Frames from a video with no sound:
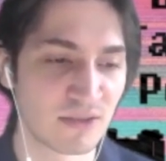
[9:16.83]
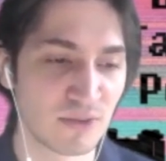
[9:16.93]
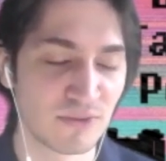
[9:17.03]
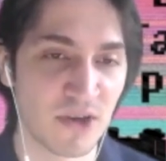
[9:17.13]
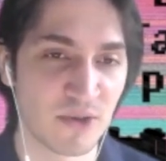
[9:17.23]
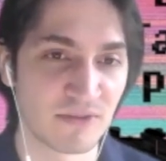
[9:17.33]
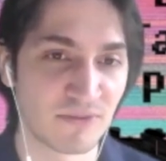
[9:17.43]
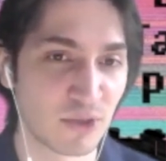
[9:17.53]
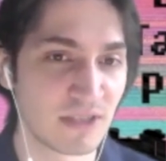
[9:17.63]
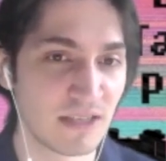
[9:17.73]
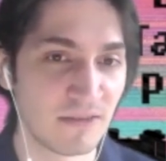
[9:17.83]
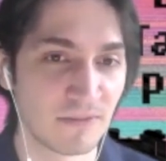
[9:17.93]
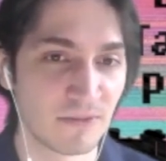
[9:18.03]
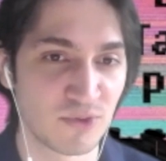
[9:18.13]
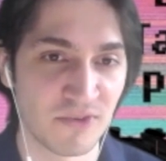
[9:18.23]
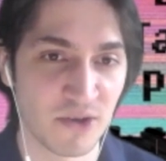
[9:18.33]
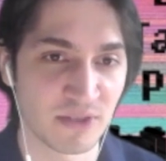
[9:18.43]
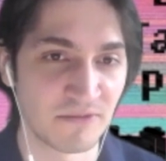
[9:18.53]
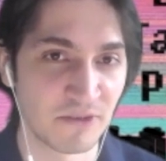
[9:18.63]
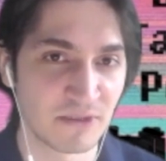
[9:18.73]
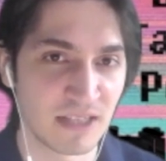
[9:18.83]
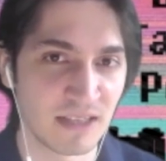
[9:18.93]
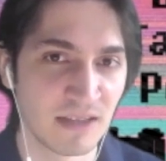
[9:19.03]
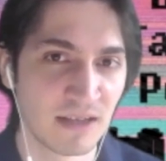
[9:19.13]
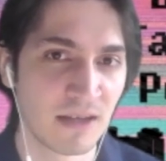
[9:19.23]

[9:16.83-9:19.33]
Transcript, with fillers: 2014, 2015,